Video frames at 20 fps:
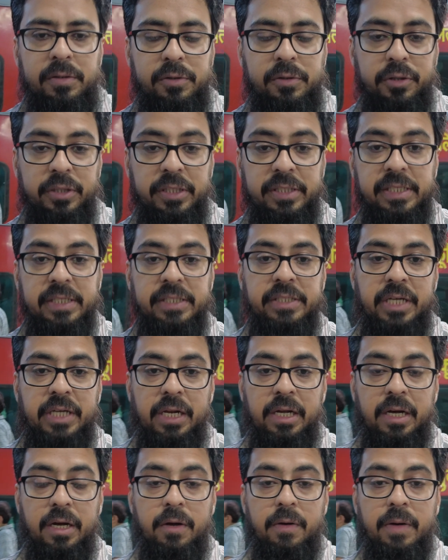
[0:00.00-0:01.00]
So this is
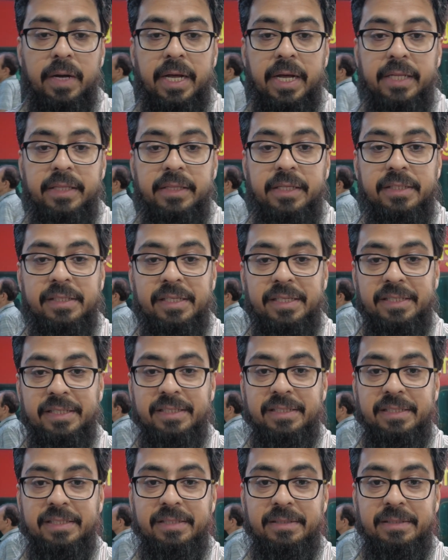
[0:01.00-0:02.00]
Jalgaon, and this is
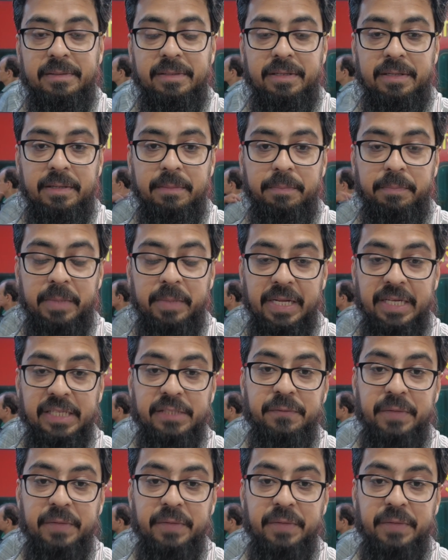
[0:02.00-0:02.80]
a place